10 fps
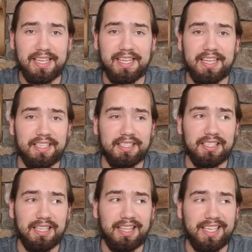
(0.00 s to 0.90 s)
is
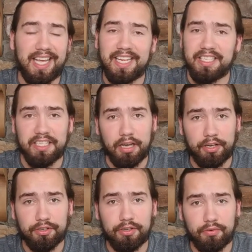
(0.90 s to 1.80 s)
like
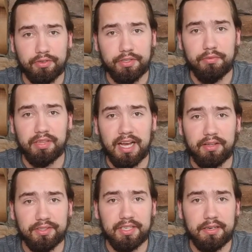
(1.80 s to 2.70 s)
1800 or
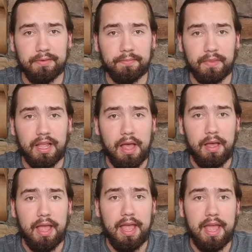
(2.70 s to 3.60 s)
2000.
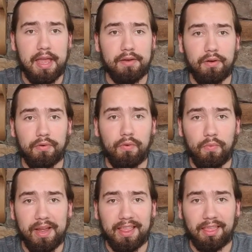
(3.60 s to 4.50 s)
And
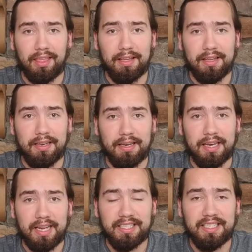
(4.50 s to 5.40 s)
with
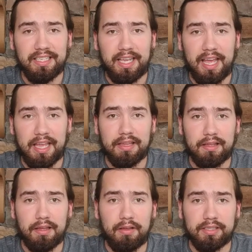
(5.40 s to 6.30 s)
19K
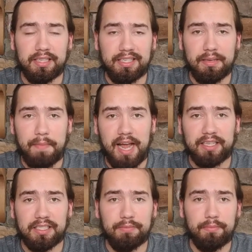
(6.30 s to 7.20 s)
set to
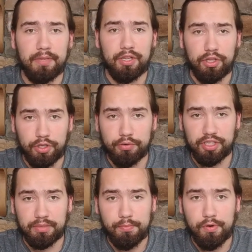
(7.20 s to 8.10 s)
maximum, you
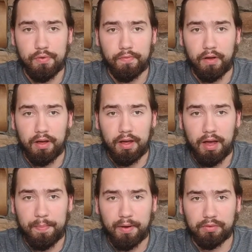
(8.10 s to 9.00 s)
just move
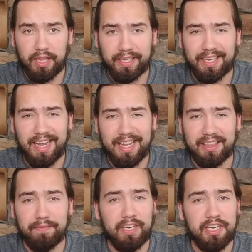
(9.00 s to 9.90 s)
about like
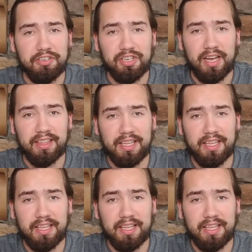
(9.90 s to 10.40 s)
1/8 of an inch, I